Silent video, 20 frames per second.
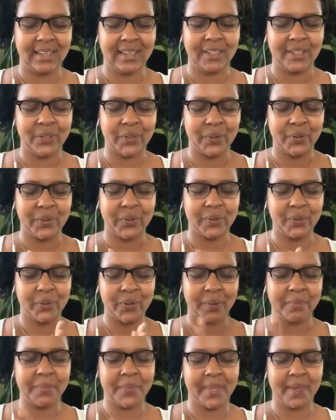And you're going to
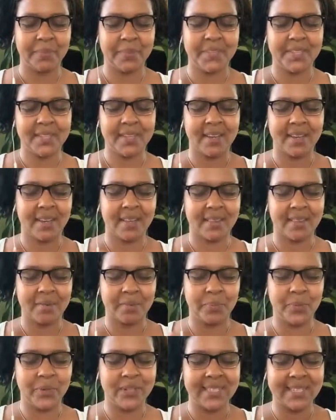rub them
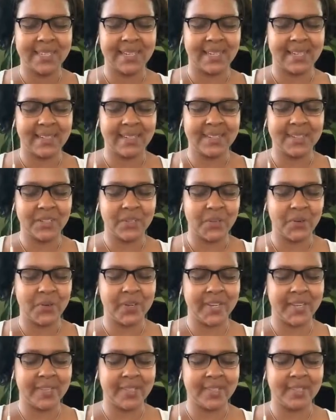together briskly to
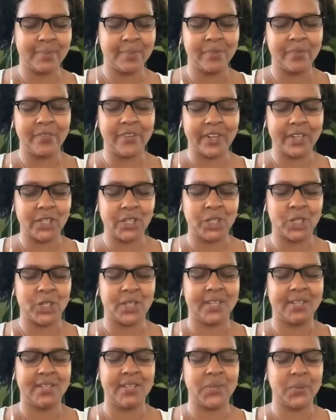create some
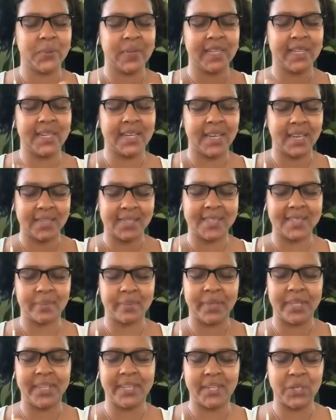friction so you can get
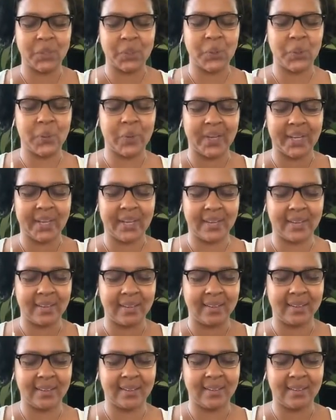some heat
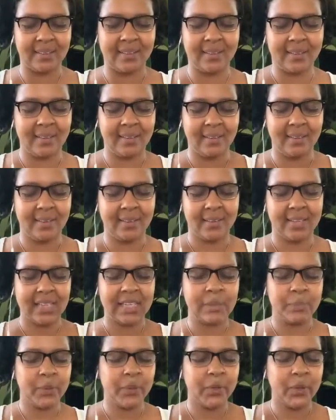going.
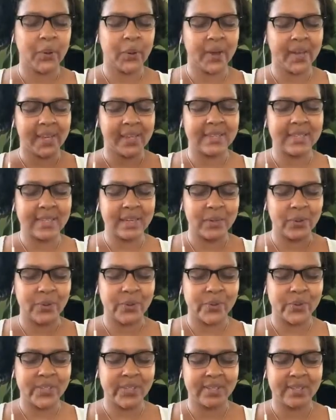Keeping your eyes
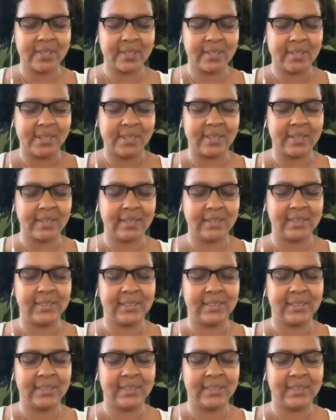closed still